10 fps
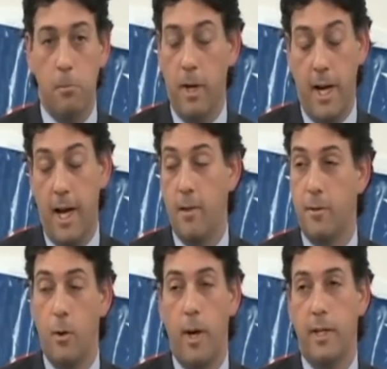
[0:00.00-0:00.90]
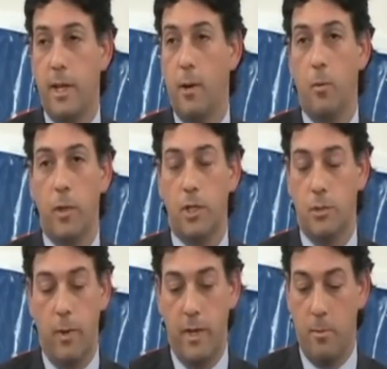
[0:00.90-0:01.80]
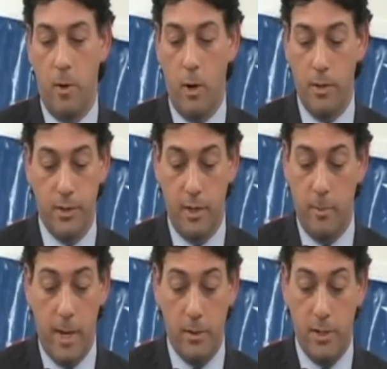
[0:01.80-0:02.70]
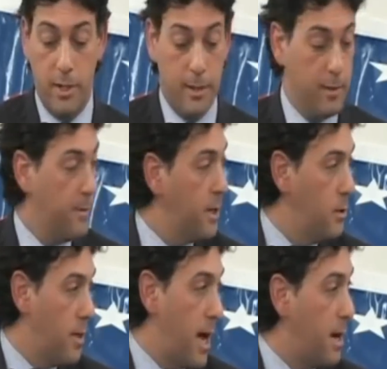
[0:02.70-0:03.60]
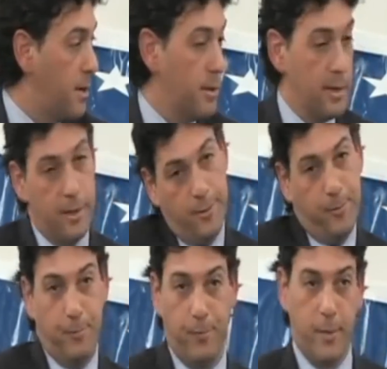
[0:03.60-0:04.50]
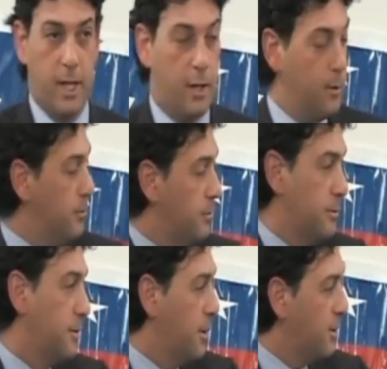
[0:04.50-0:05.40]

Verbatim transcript: But I have no idea which way the ball is going to bounce there. If I knew that, you know.